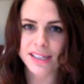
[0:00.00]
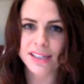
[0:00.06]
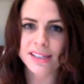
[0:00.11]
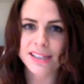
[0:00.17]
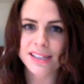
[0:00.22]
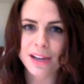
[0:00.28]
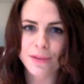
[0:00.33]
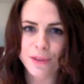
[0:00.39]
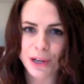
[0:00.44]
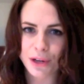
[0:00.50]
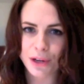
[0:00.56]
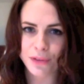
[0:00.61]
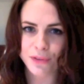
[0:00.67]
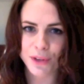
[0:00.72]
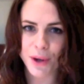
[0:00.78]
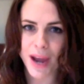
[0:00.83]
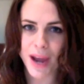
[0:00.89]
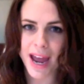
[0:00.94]
It doesn't sound very
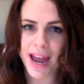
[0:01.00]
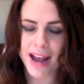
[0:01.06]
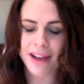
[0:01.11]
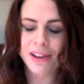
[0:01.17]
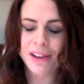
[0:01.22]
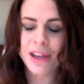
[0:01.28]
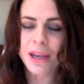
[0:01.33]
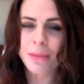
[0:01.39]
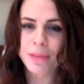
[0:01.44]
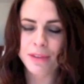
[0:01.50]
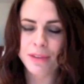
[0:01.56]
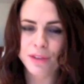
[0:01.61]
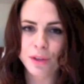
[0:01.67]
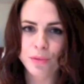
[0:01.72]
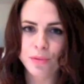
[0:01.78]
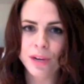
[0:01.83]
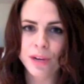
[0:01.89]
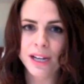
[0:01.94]
good for your hair, but if
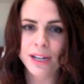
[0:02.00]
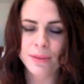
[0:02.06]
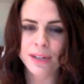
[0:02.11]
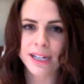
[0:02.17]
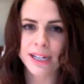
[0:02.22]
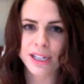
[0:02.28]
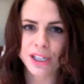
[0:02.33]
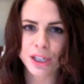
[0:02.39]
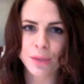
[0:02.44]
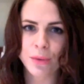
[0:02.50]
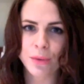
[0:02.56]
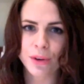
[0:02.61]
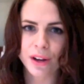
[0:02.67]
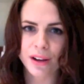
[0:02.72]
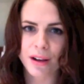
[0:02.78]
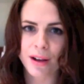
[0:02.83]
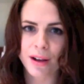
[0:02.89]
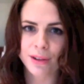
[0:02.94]
you really do
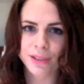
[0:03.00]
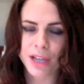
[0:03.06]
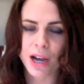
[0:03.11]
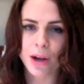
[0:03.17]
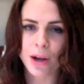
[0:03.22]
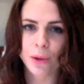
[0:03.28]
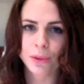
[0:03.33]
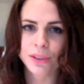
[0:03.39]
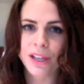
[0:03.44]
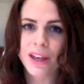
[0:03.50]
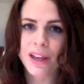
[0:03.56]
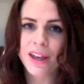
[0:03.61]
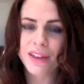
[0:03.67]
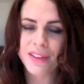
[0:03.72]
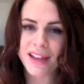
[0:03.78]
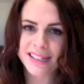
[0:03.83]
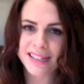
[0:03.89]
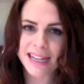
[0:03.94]
want a curl to hold,
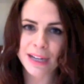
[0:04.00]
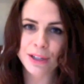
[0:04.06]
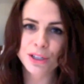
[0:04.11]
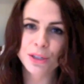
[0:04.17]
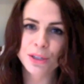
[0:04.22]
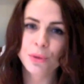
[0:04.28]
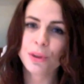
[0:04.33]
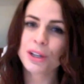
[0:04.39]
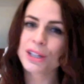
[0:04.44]
that's how you do it.